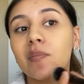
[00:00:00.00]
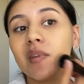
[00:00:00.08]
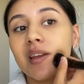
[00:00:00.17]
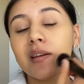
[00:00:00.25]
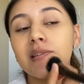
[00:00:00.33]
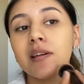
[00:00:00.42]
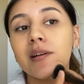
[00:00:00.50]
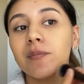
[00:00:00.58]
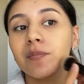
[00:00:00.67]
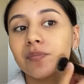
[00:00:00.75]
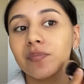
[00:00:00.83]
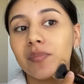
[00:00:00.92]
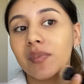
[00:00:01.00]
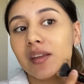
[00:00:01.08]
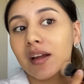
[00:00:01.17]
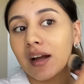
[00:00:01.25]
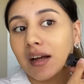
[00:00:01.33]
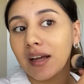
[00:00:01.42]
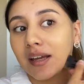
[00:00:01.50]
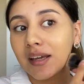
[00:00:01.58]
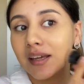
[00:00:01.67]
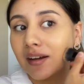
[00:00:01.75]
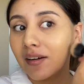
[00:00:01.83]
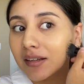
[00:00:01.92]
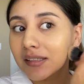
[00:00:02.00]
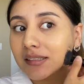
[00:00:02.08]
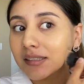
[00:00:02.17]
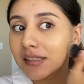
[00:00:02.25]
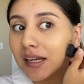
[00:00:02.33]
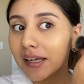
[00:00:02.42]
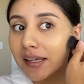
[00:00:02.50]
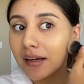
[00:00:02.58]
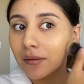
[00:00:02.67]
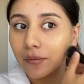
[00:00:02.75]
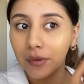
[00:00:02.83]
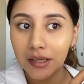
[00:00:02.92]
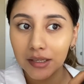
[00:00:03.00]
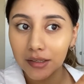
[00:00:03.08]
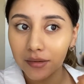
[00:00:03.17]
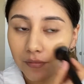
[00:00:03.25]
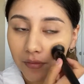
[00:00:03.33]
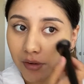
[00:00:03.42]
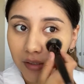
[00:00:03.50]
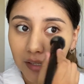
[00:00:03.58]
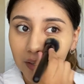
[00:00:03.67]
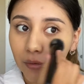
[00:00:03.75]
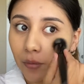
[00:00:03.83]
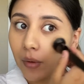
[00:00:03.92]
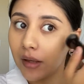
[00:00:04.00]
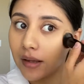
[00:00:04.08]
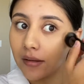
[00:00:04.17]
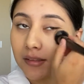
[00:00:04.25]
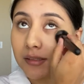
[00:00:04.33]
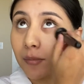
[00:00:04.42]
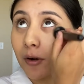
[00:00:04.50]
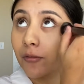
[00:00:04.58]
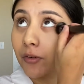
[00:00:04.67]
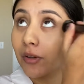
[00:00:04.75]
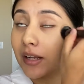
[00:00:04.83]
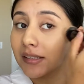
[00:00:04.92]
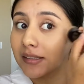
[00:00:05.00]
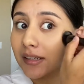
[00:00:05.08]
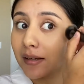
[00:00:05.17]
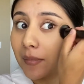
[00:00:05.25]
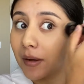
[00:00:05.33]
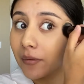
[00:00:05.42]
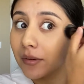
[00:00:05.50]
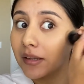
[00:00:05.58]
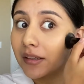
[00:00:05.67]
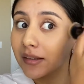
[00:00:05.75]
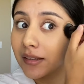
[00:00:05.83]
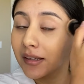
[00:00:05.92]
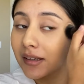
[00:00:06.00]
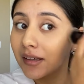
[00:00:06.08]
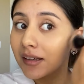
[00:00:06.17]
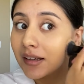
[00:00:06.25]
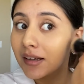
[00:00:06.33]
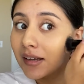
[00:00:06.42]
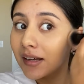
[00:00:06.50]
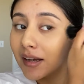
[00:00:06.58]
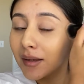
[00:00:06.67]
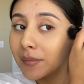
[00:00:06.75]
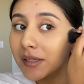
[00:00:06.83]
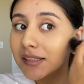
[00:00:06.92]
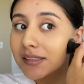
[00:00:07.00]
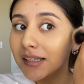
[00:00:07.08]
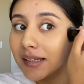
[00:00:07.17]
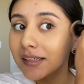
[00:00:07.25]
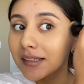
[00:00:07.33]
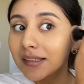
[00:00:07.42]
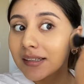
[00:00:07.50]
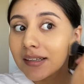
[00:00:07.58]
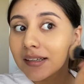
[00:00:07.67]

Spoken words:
And yeah, I can't wait for like what else Marvel has to come out with. I'm excited.